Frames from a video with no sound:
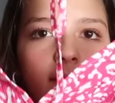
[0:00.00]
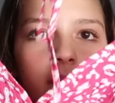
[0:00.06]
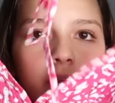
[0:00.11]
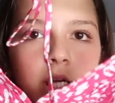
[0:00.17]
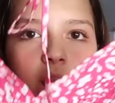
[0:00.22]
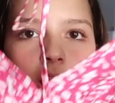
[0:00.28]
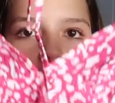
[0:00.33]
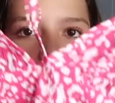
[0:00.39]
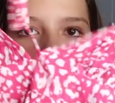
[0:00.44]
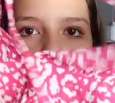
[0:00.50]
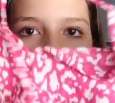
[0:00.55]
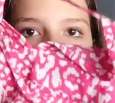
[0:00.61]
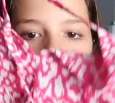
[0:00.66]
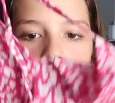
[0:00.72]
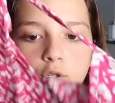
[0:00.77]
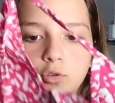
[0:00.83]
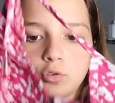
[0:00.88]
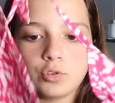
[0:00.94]
Very
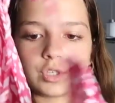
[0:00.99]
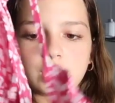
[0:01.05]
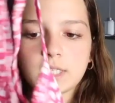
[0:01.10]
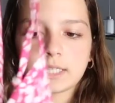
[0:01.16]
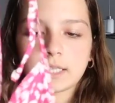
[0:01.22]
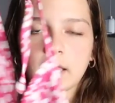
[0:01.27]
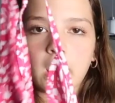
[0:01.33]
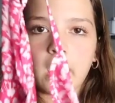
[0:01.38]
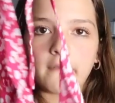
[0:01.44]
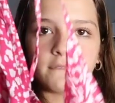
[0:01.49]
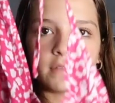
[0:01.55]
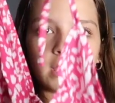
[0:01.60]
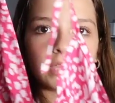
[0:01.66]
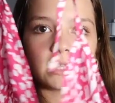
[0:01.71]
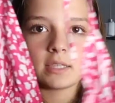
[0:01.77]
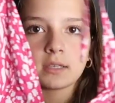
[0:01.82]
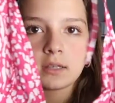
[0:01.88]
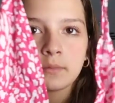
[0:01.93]
loose. I feel
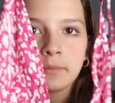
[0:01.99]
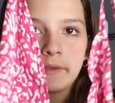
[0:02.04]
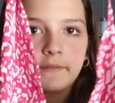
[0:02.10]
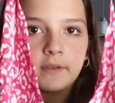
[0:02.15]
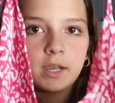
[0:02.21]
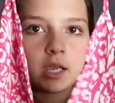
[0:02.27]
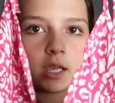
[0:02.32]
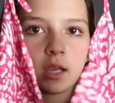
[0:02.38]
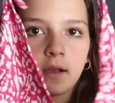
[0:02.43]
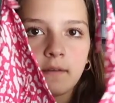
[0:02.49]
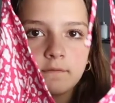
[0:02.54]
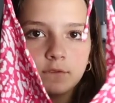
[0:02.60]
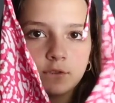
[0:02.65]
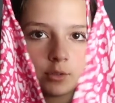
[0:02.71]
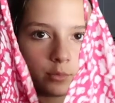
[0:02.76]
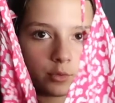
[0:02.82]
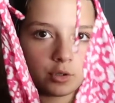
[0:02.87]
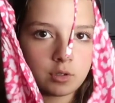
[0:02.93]
like it's gonna be very
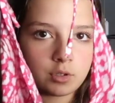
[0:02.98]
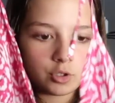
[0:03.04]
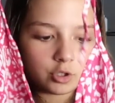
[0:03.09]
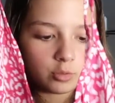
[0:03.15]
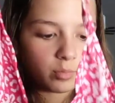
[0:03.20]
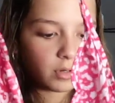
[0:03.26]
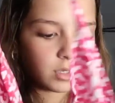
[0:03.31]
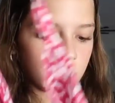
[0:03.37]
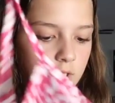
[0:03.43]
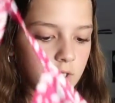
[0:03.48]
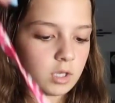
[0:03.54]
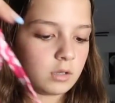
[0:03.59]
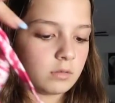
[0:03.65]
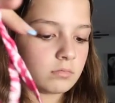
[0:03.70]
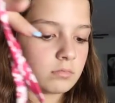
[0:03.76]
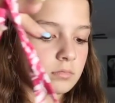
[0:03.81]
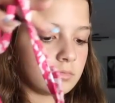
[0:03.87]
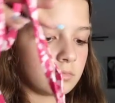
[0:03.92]
comfortable. Super cute.